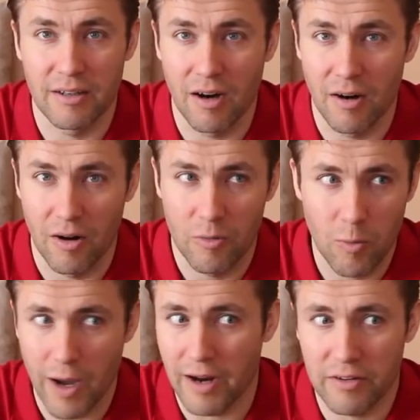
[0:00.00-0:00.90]
on
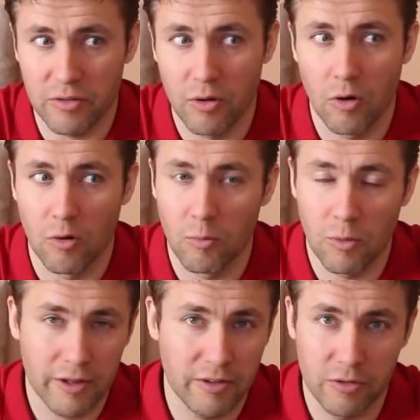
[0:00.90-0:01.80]
where to go,
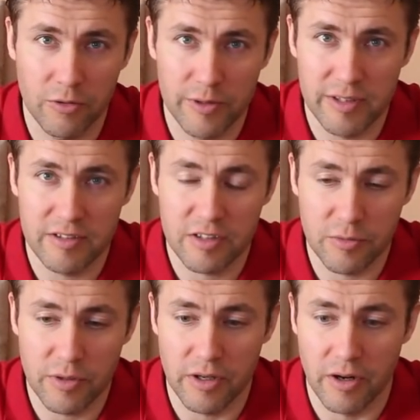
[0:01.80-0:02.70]
what to do with his
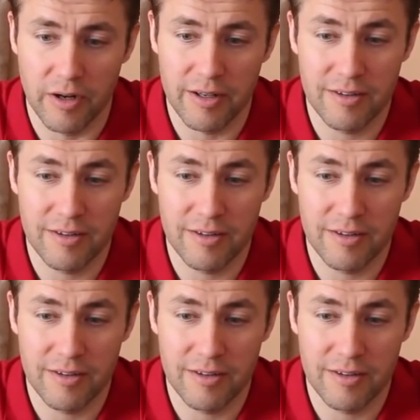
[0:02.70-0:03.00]
career.